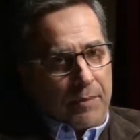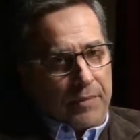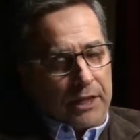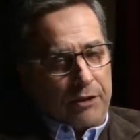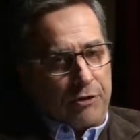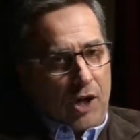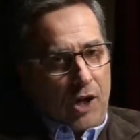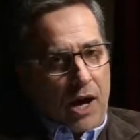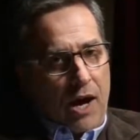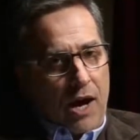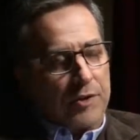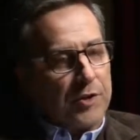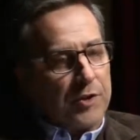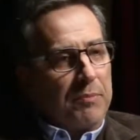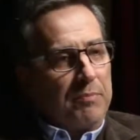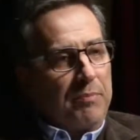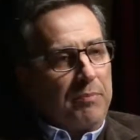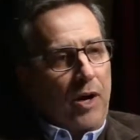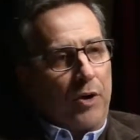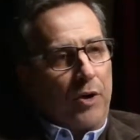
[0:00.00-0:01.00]
it talks
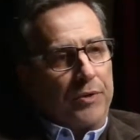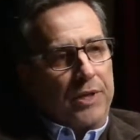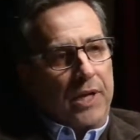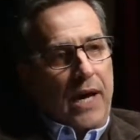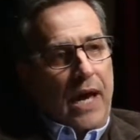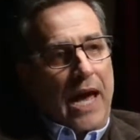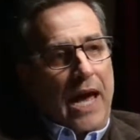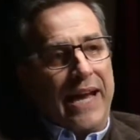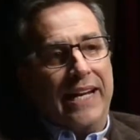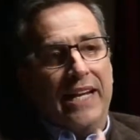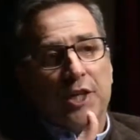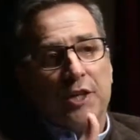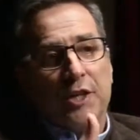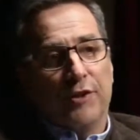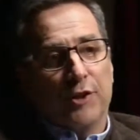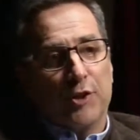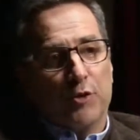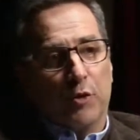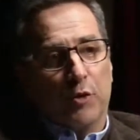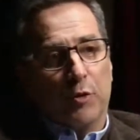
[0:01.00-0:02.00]
about an
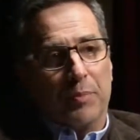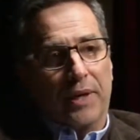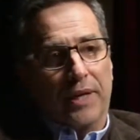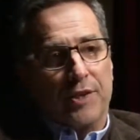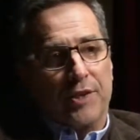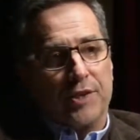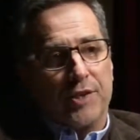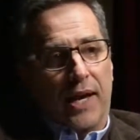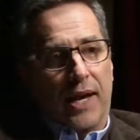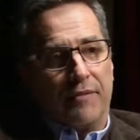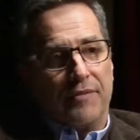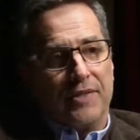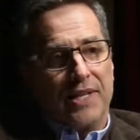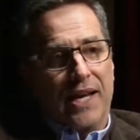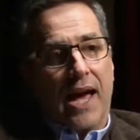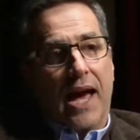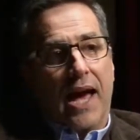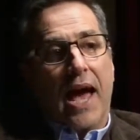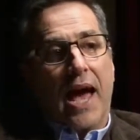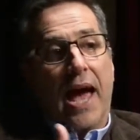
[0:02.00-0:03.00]
individual being saved
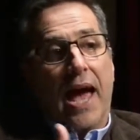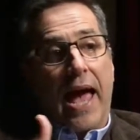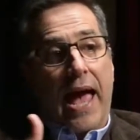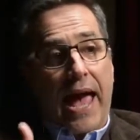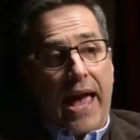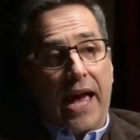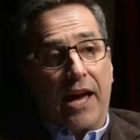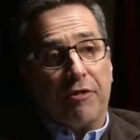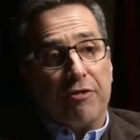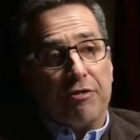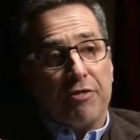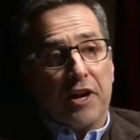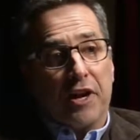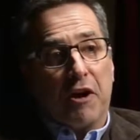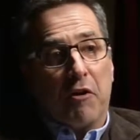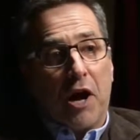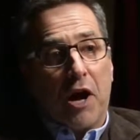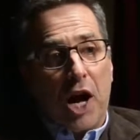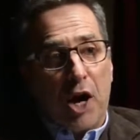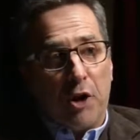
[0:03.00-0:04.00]
and
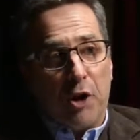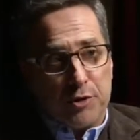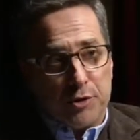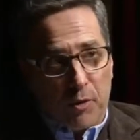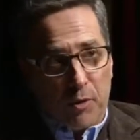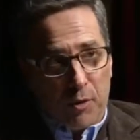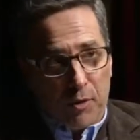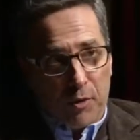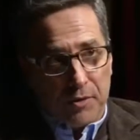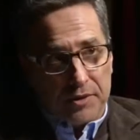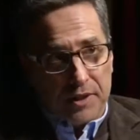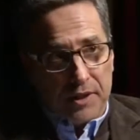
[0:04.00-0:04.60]
their household.